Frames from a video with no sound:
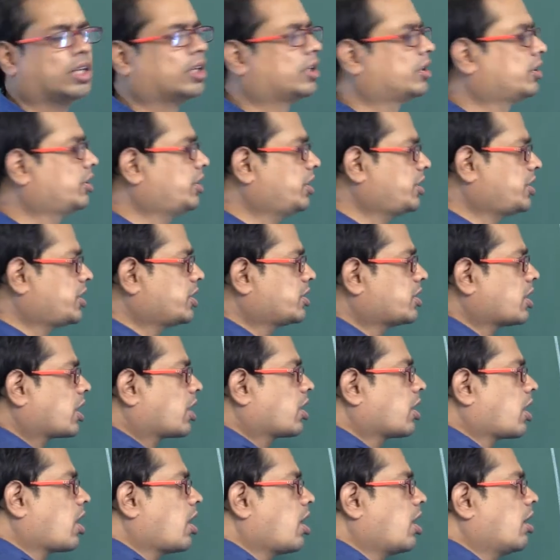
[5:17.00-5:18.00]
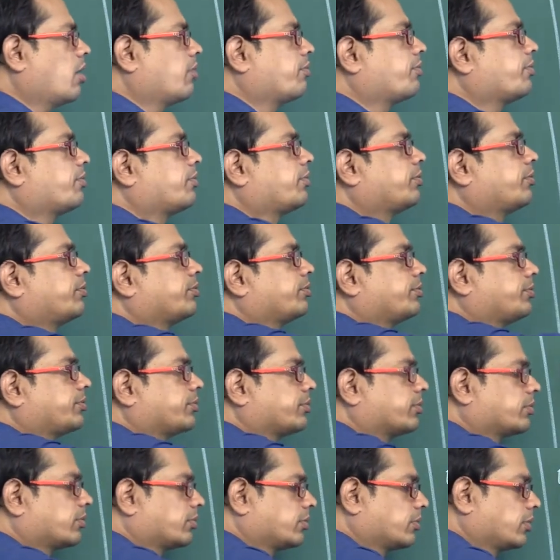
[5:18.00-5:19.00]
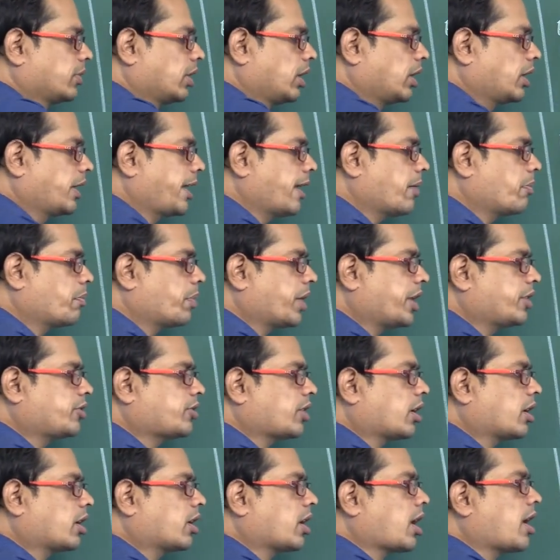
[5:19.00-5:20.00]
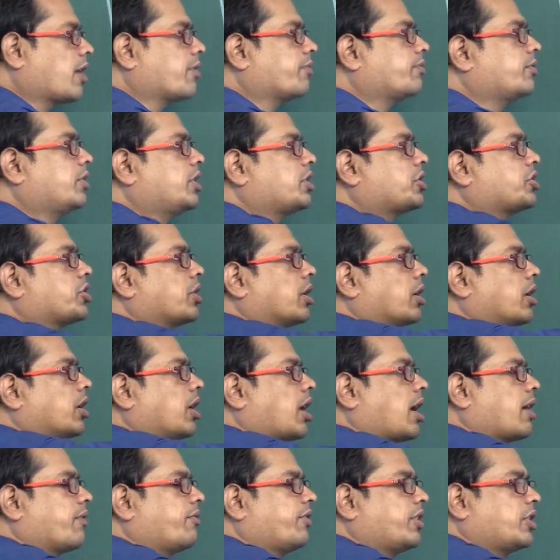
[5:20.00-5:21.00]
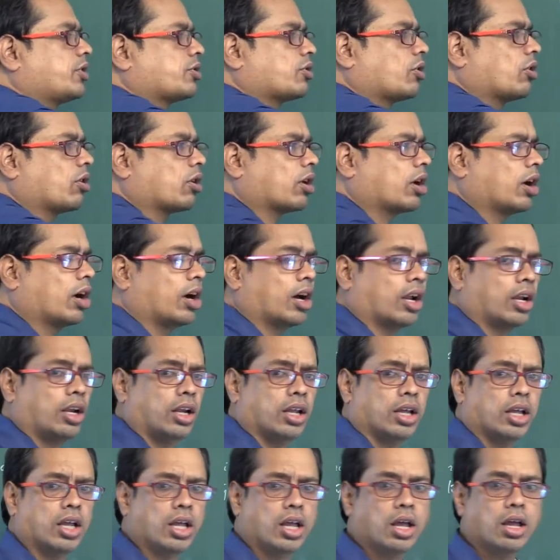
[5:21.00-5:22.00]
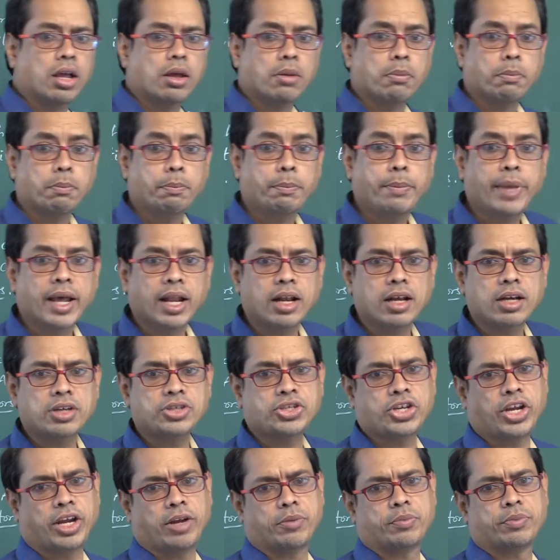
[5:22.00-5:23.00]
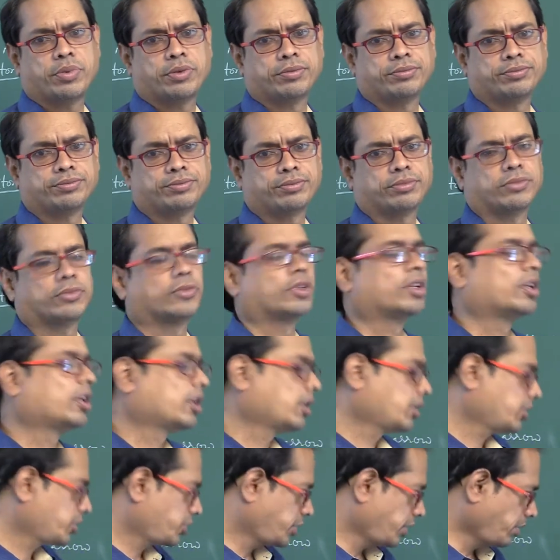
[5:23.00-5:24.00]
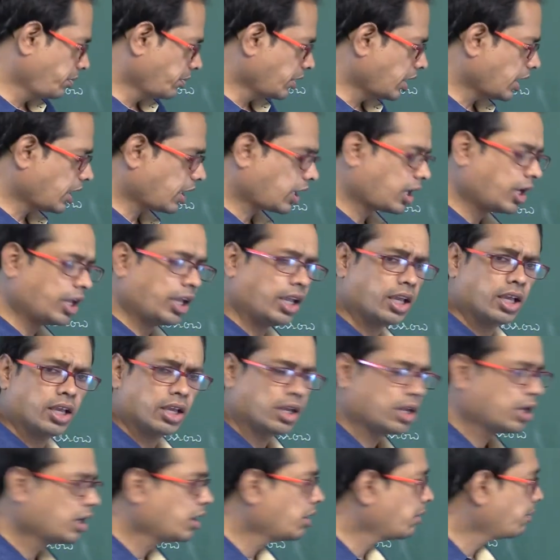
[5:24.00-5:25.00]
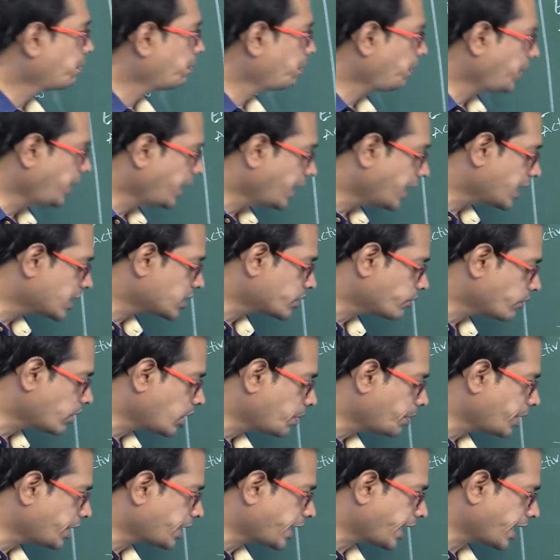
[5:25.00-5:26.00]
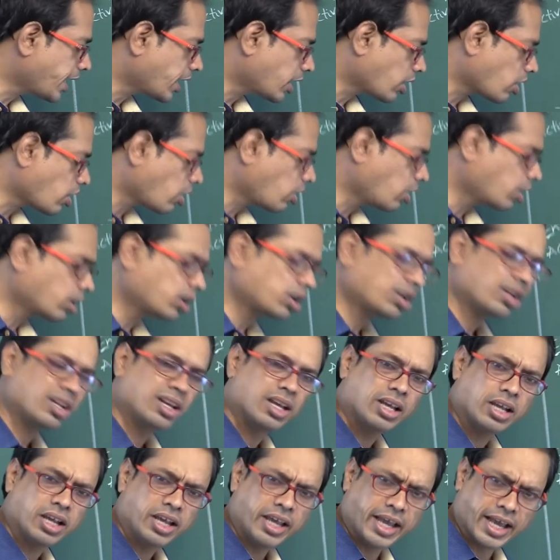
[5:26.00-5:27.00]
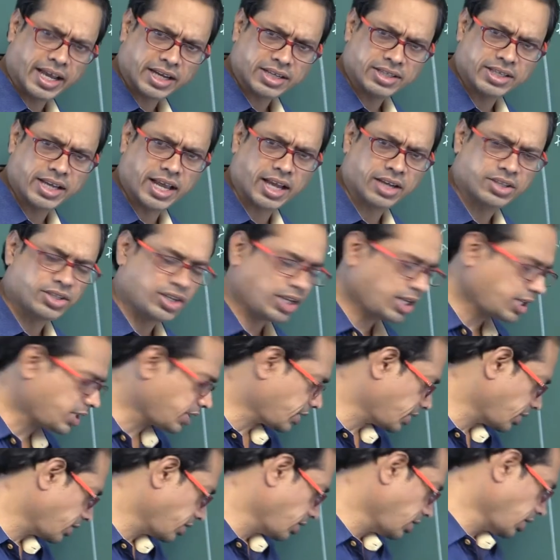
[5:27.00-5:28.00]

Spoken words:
This is the graph, temperature graph. This graph is so called bell shape. Similarly, pH will be taken on x-axis,